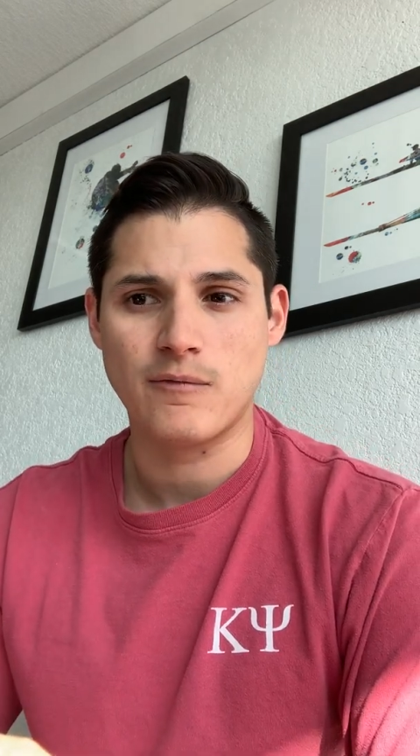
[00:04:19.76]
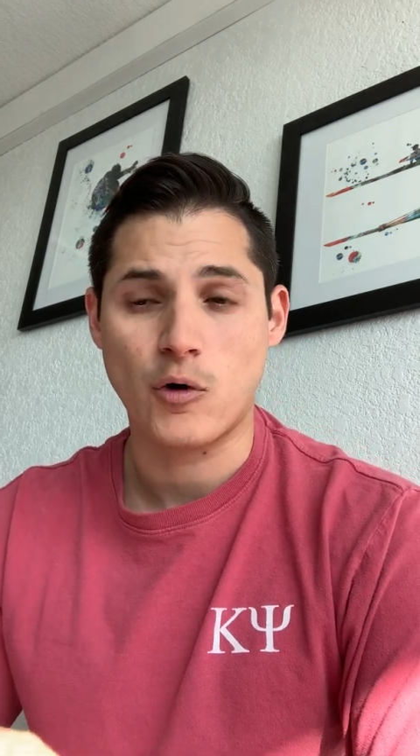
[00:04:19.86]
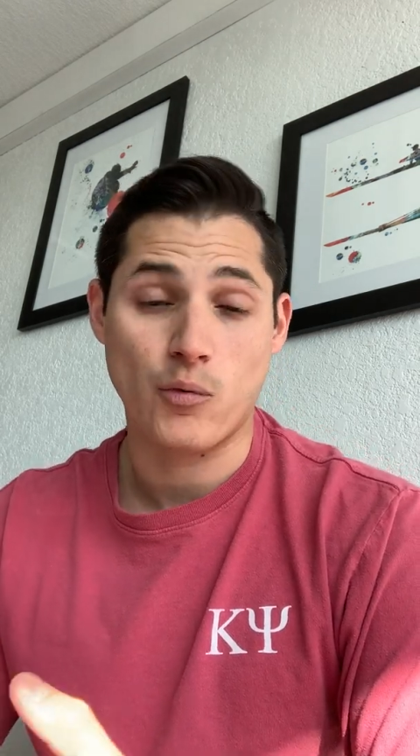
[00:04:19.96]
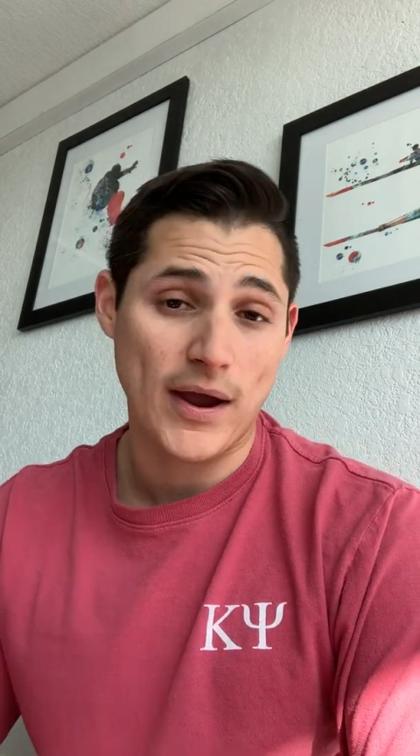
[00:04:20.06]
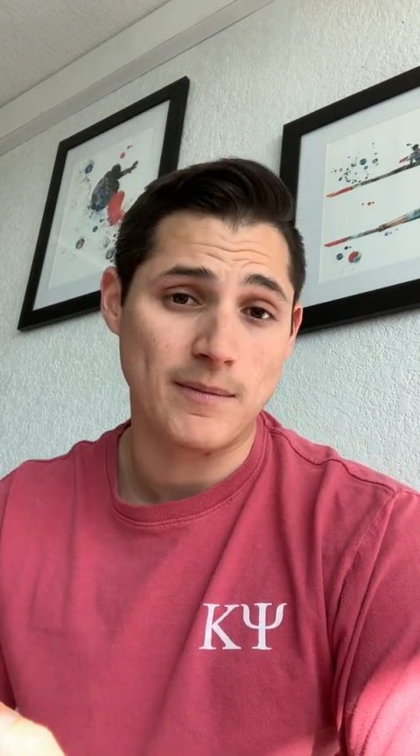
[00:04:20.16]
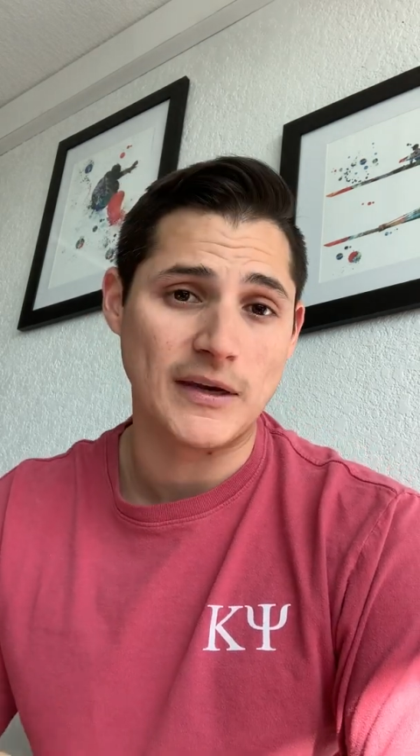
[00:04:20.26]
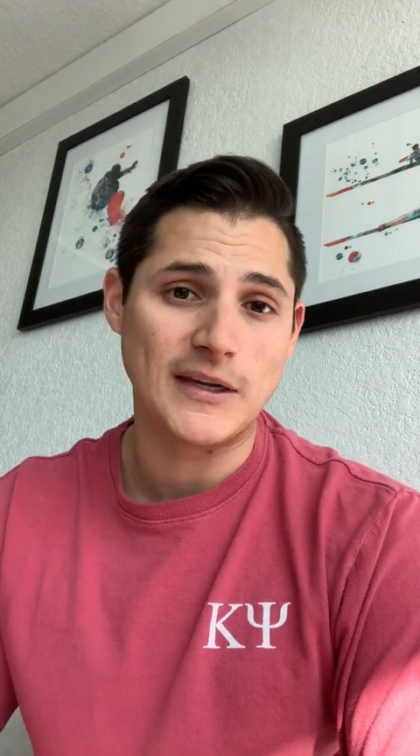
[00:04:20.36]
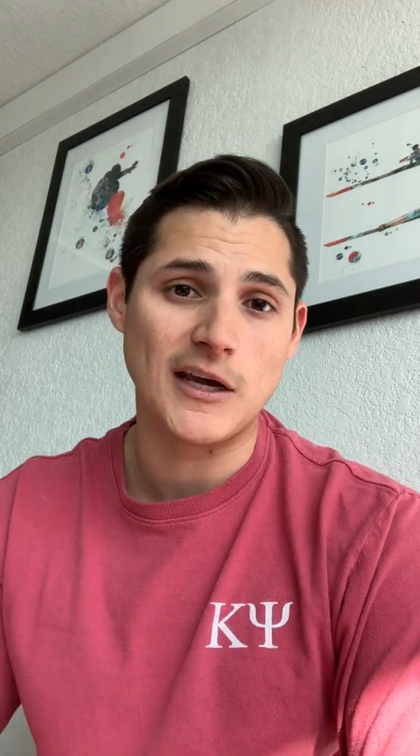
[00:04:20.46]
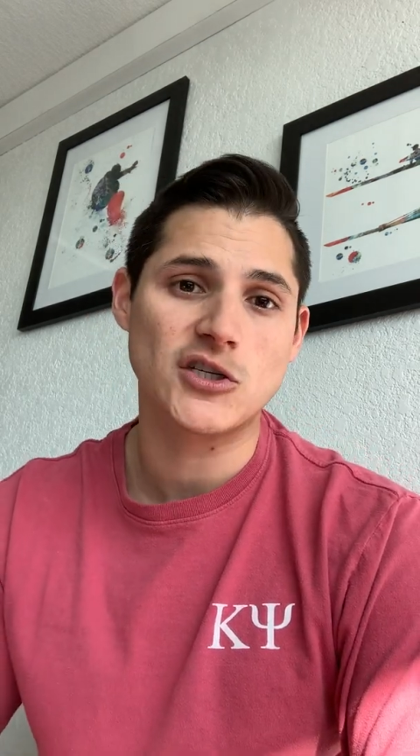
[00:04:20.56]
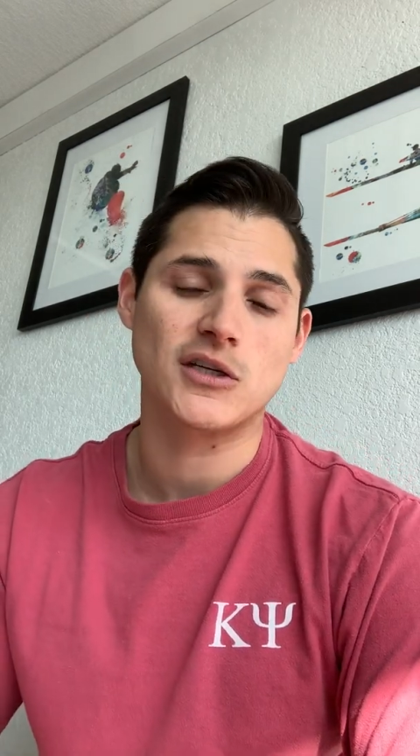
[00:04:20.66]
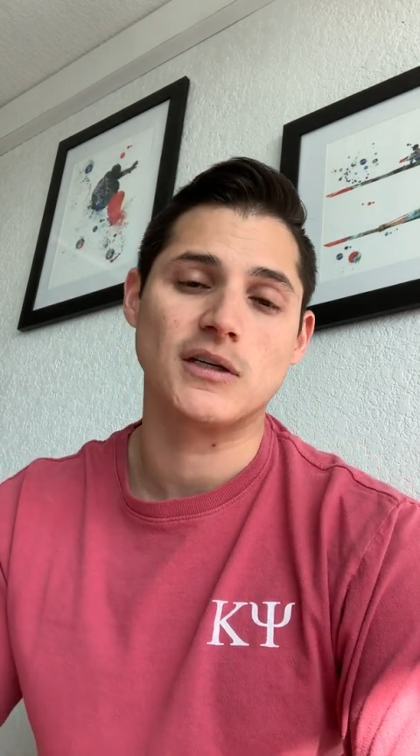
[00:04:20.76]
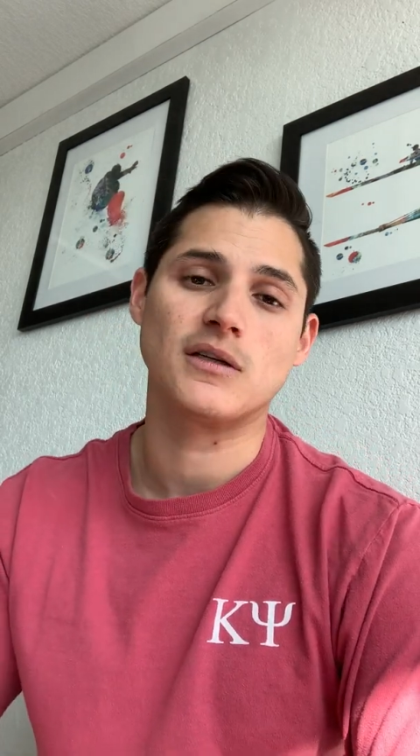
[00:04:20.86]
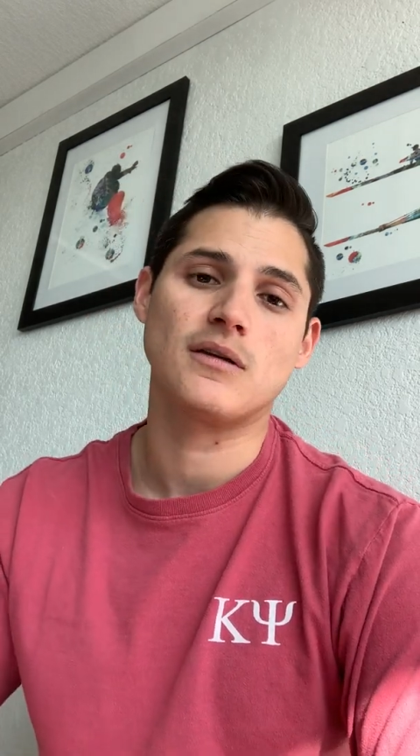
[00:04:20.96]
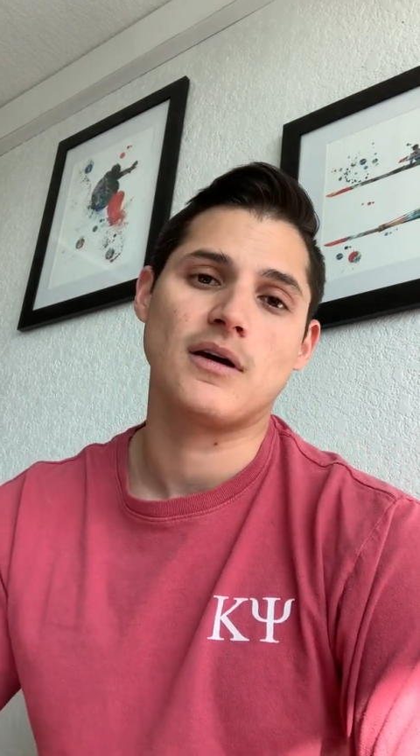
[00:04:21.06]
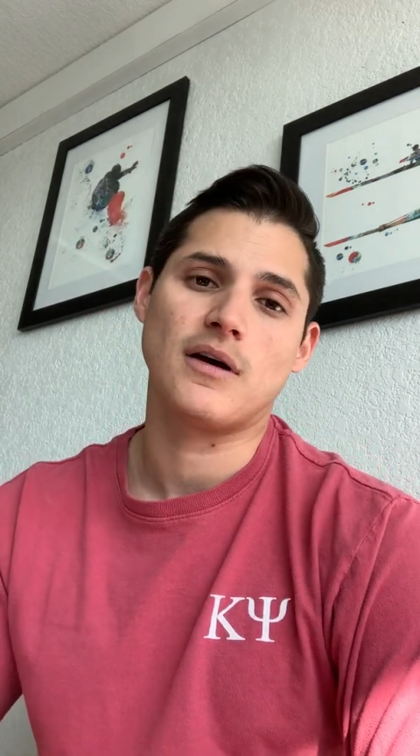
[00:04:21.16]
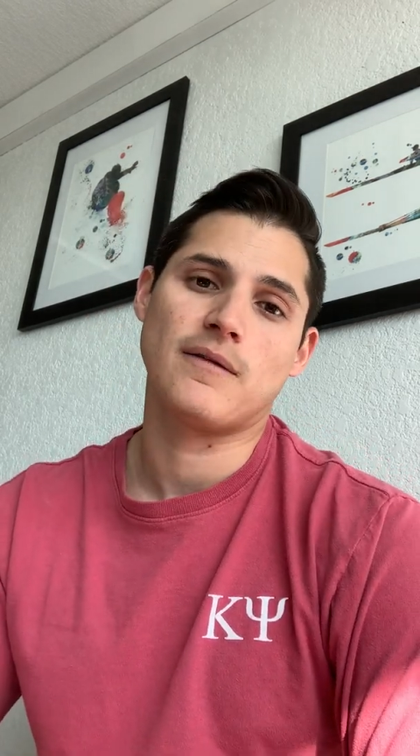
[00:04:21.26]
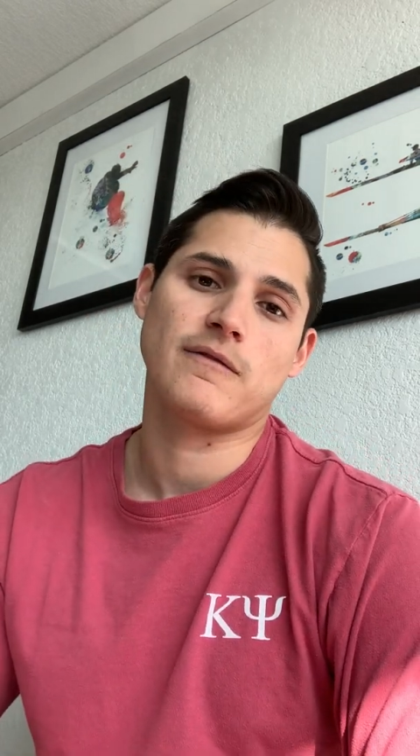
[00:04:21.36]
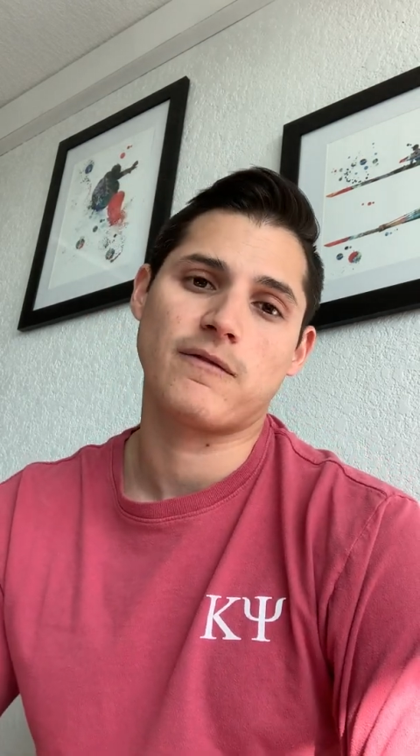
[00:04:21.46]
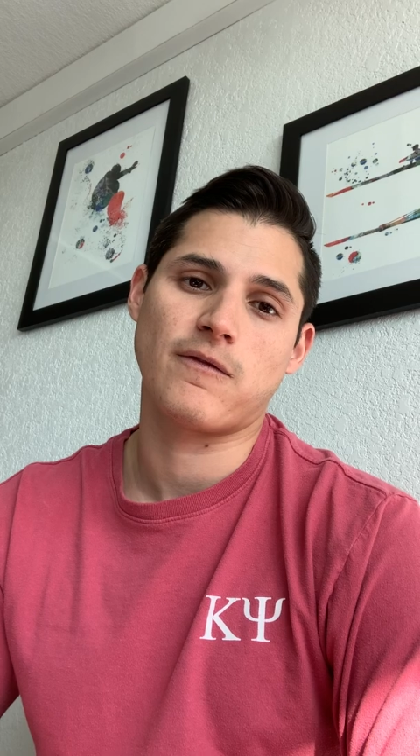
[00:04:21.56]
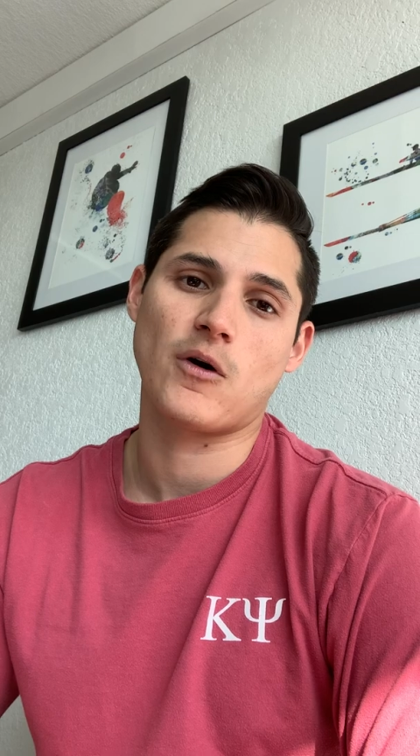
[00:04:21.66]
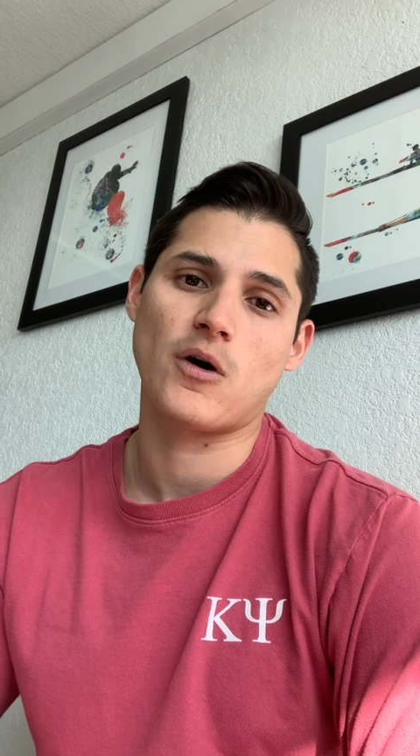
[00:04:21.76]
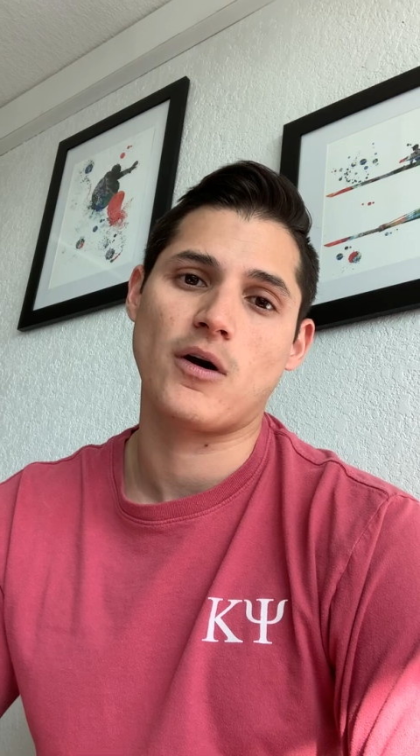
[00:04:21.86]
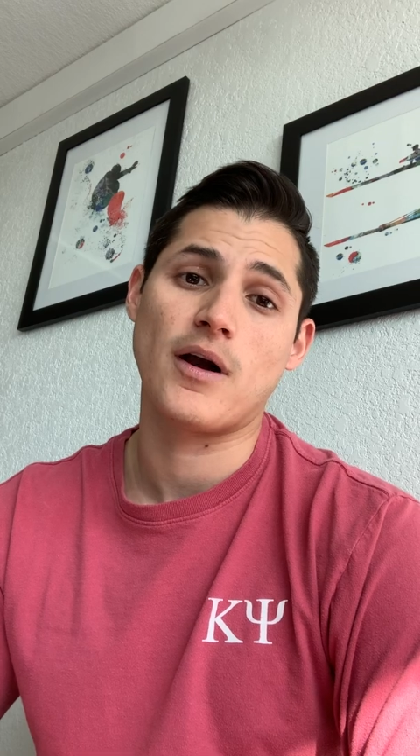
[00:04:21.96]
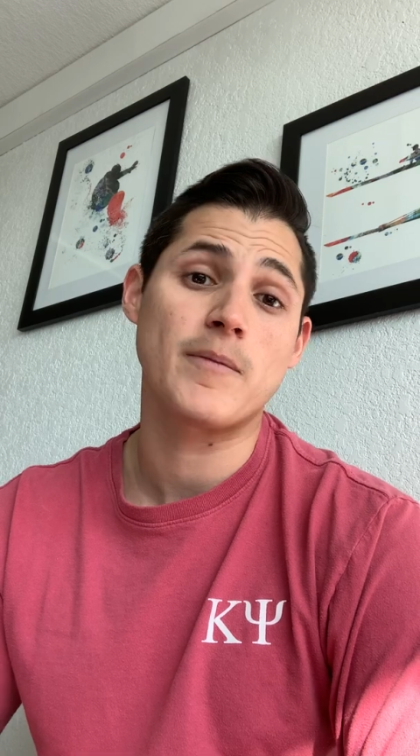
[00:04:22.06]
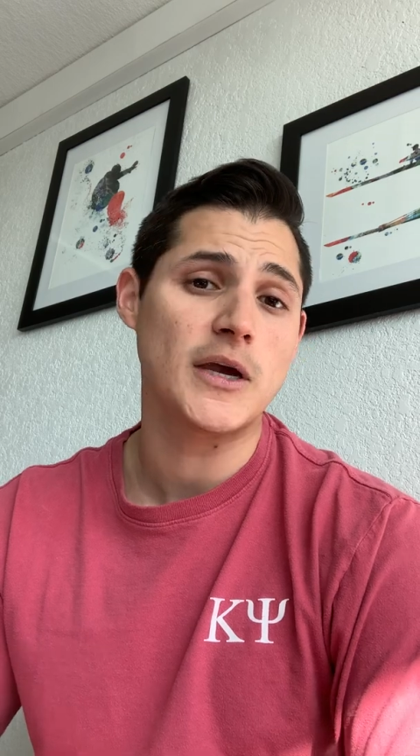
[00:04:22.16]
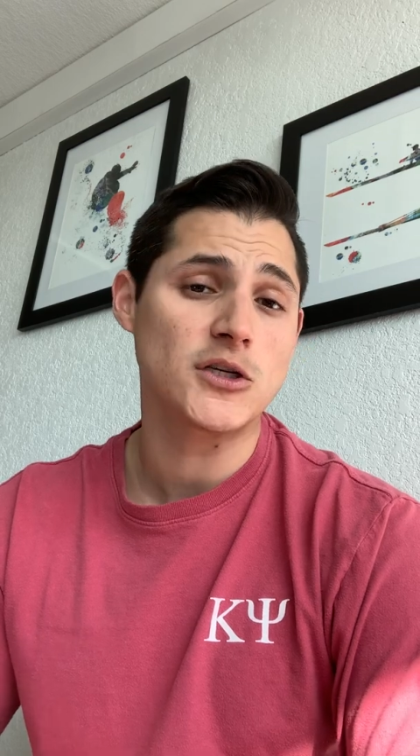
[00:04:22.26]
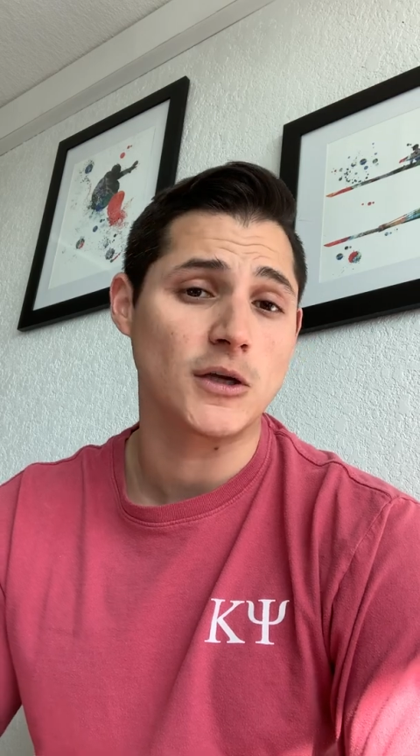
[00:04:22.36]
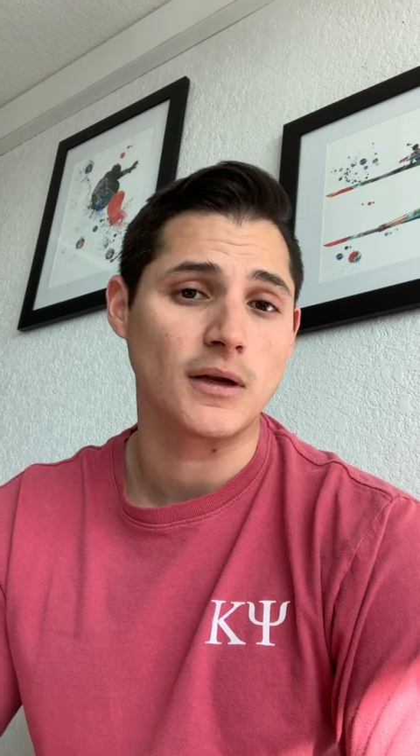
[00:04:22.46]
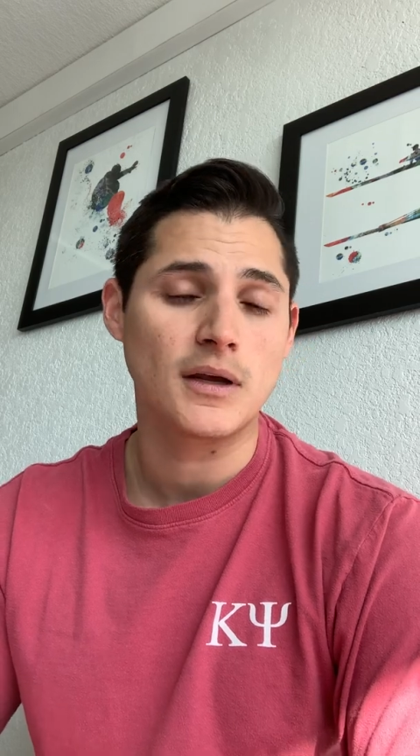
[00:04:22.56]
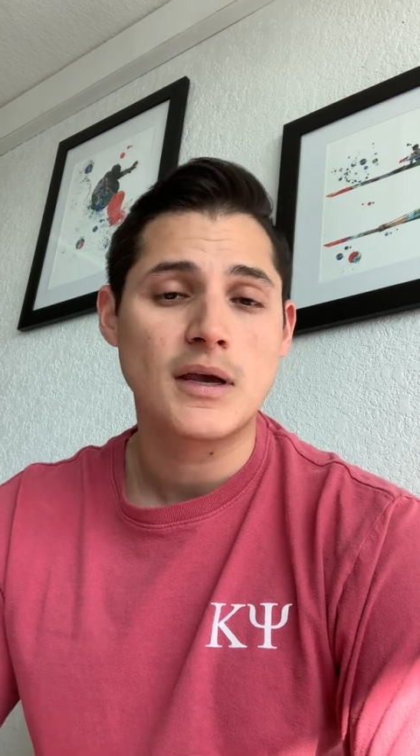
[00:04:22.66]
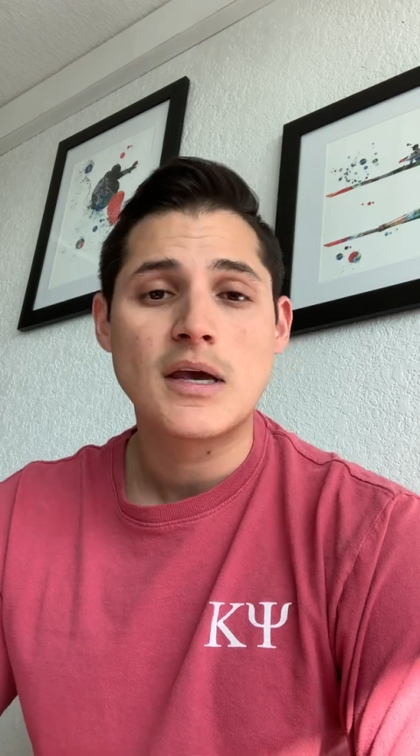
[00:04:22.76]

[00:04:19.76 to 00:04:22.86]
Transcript: or recommendation for a patient.